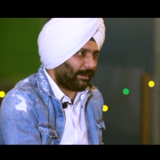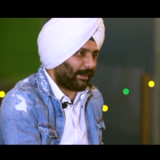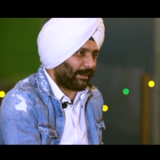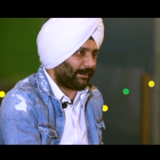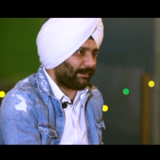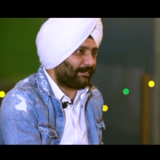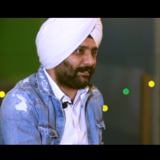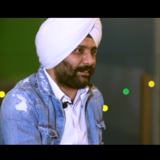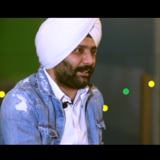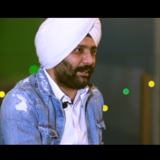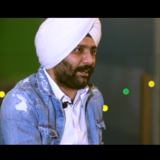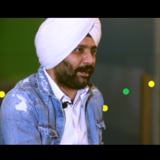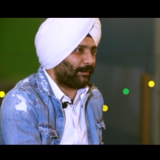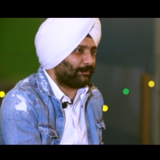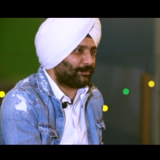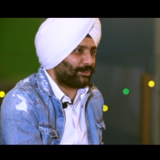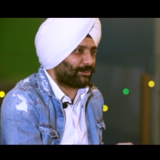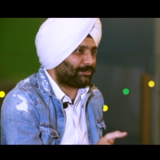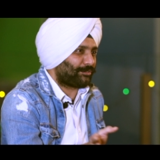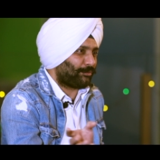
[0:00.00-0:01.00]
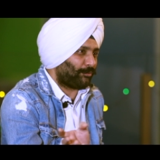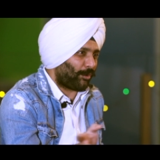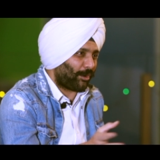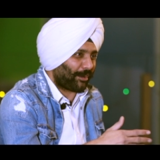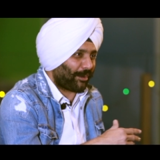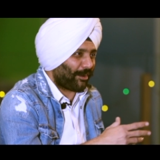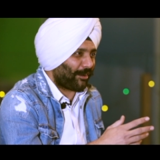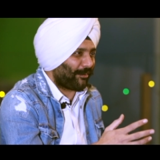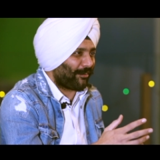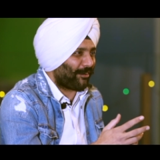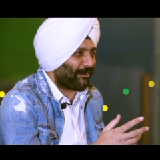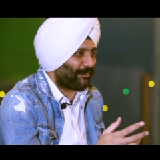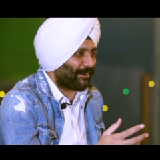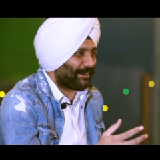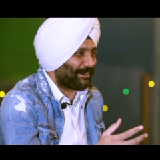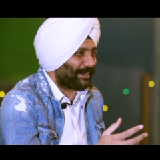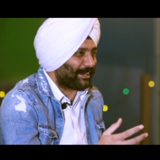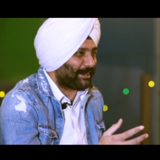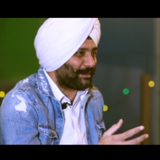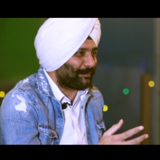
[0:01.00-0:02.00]
I didn't say I'm just walking around
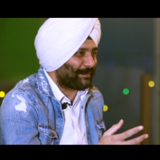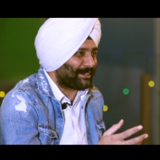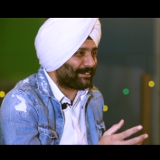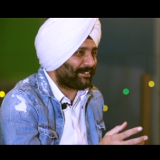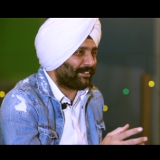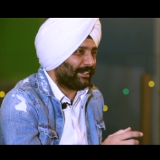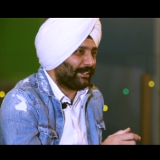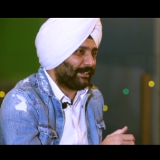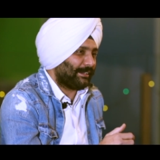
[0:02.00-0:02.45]
and taking pictures.